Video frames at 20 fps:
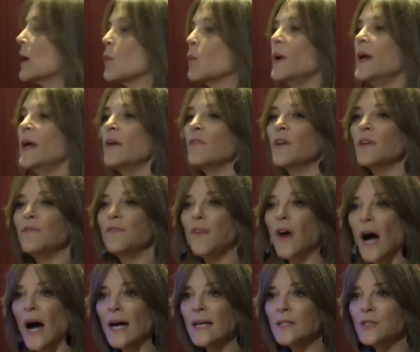we have
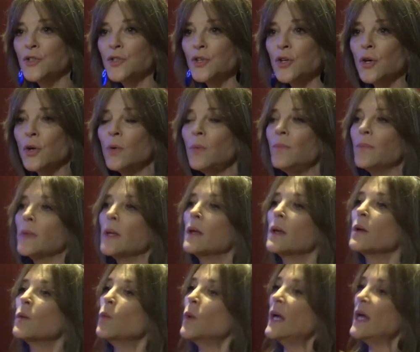advised you,
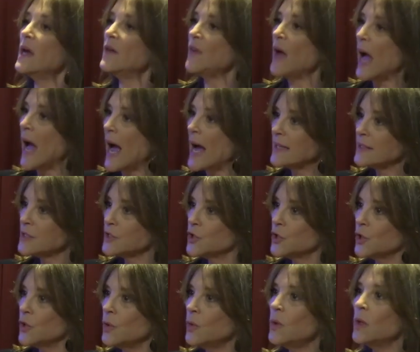we have asked
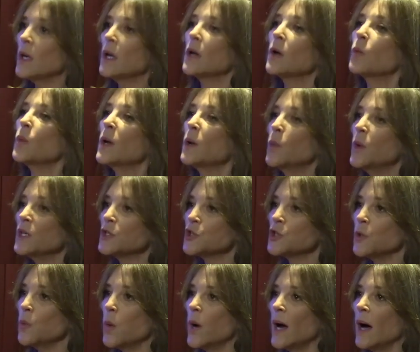you, we wish
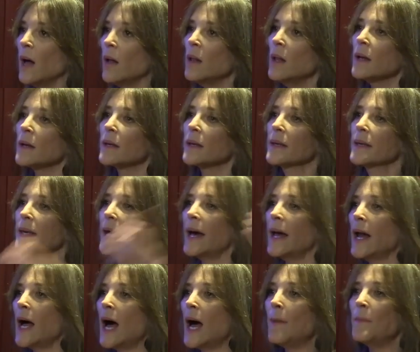you well, get
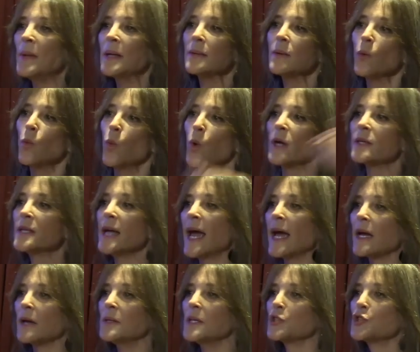up, we're
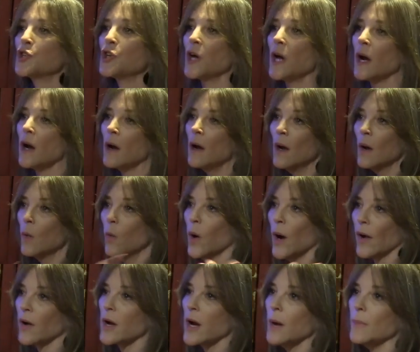taking the chair,
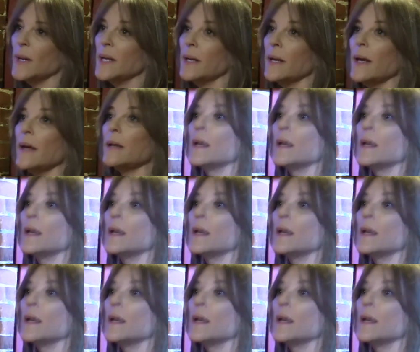we're coming in.